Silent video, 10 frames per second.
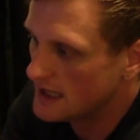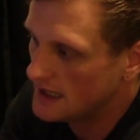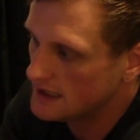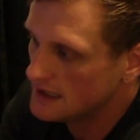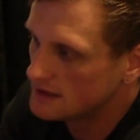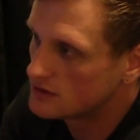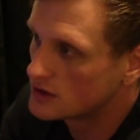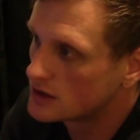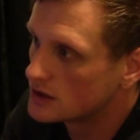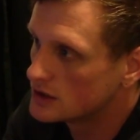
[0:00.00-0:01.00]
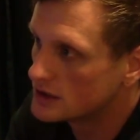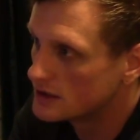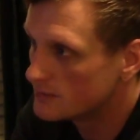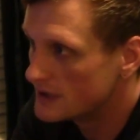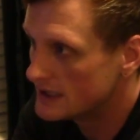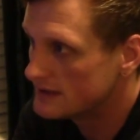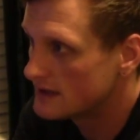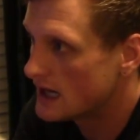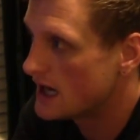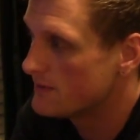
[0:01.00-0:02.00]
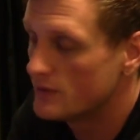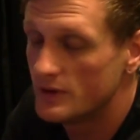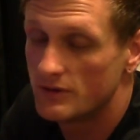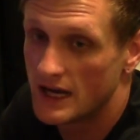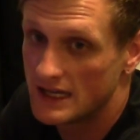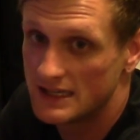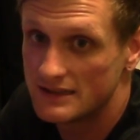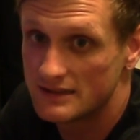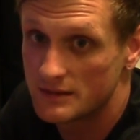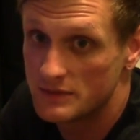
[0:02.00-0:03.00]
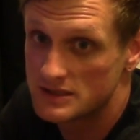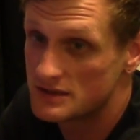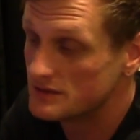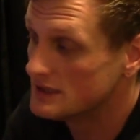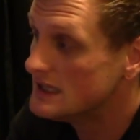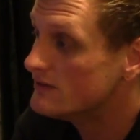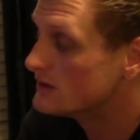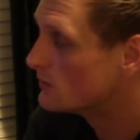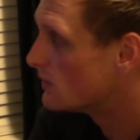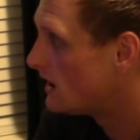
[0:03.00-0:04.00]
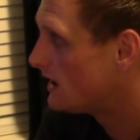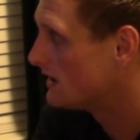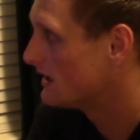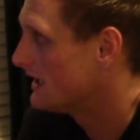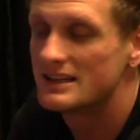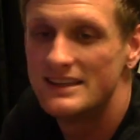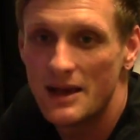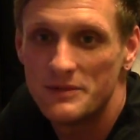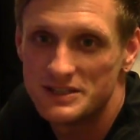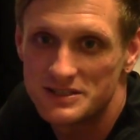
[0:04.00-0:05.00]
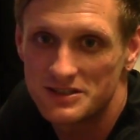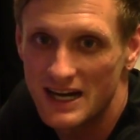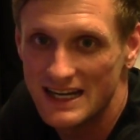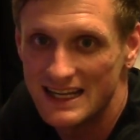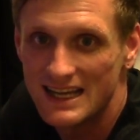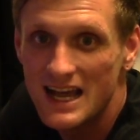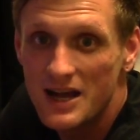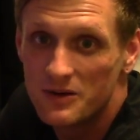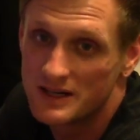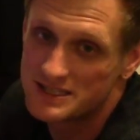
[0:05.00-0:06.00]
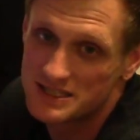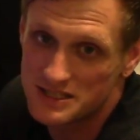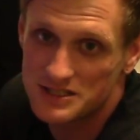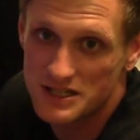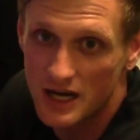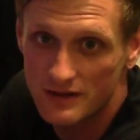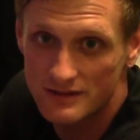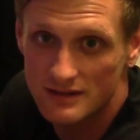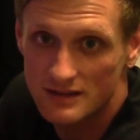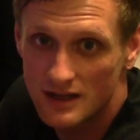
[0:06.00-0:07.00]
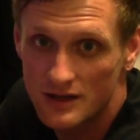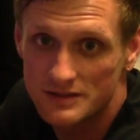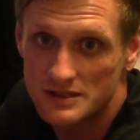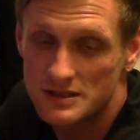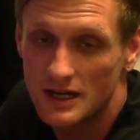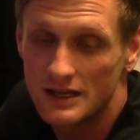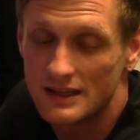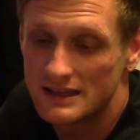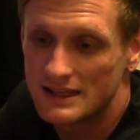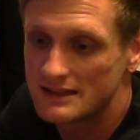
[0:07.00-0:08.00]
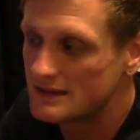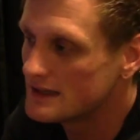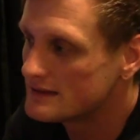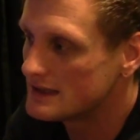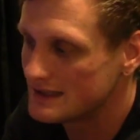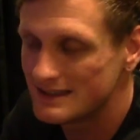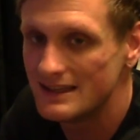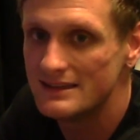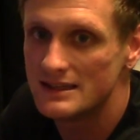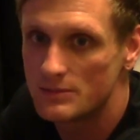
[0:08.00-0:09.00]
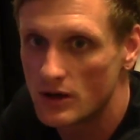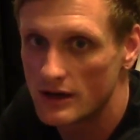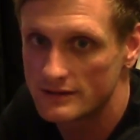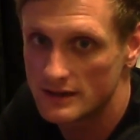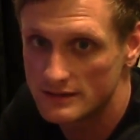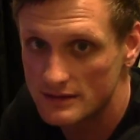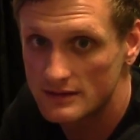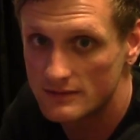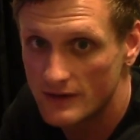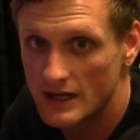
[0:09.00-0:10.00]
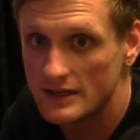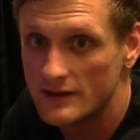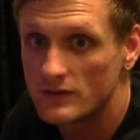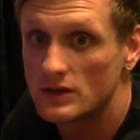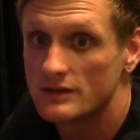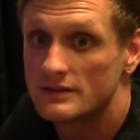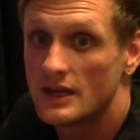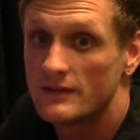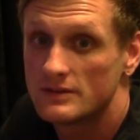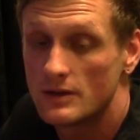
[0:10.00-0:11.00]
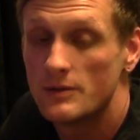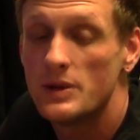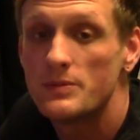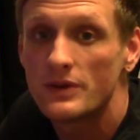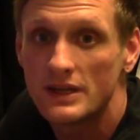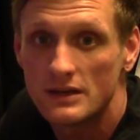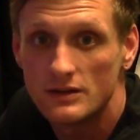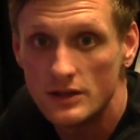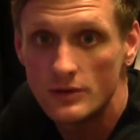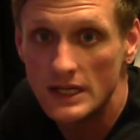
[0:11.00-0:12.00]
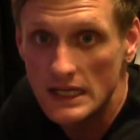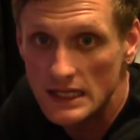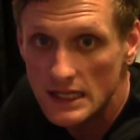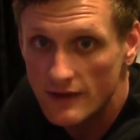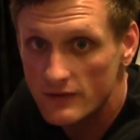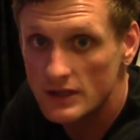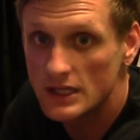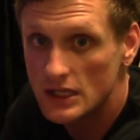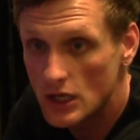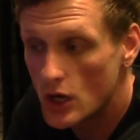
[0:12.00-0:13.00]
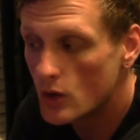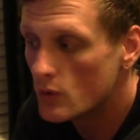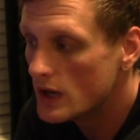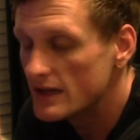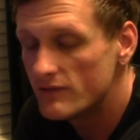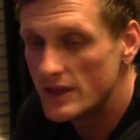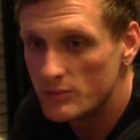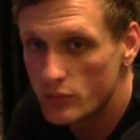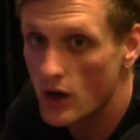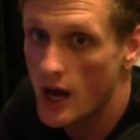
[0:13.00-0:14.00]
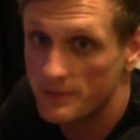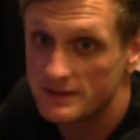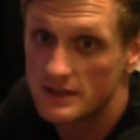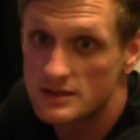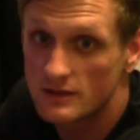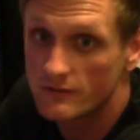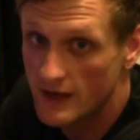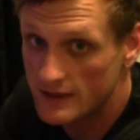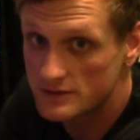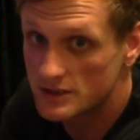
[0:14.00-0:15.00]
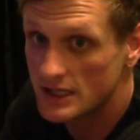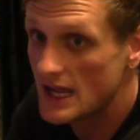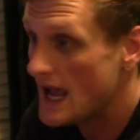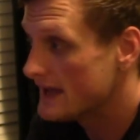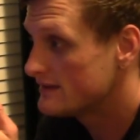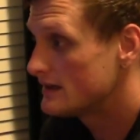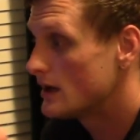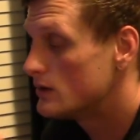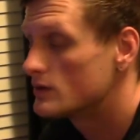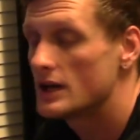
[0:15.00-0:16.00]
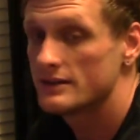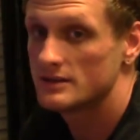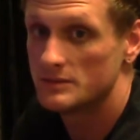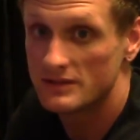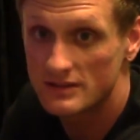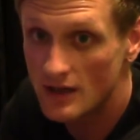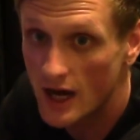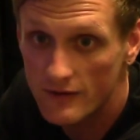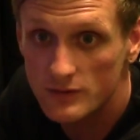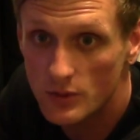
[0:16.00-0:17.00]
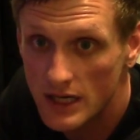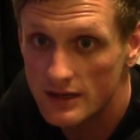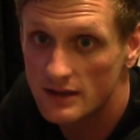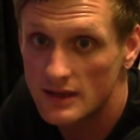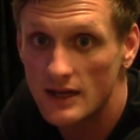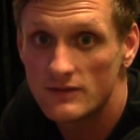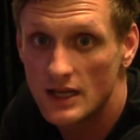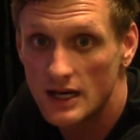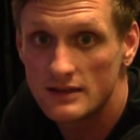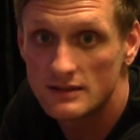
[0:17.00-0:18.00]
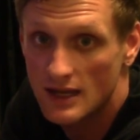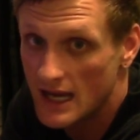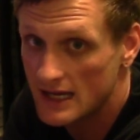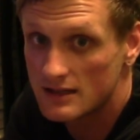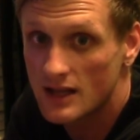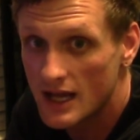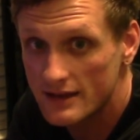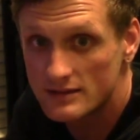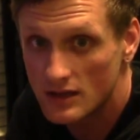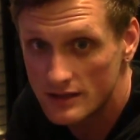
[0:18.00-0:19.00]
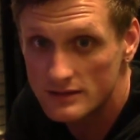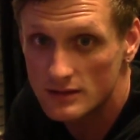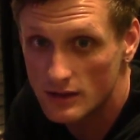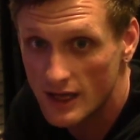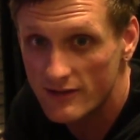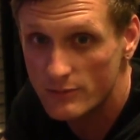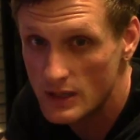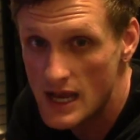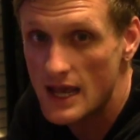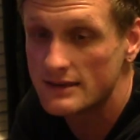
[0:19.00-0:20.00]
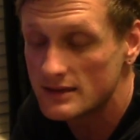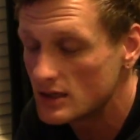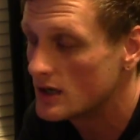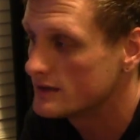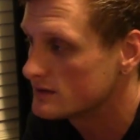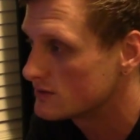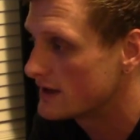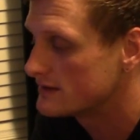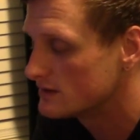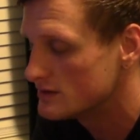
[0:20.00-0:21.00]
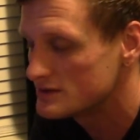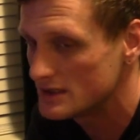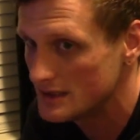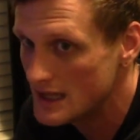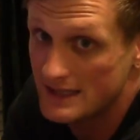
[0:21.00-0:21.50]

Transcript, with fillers: that it took a little bit of time and we ran into some issues even while demonstrating, which just shows, goes to show you that this isn't an easy process. This is very difficult stuff. So the people that are doing it, definitely go give them props. Digital Foundry has their own custom software that they've done to analyze console F P S and console resolution.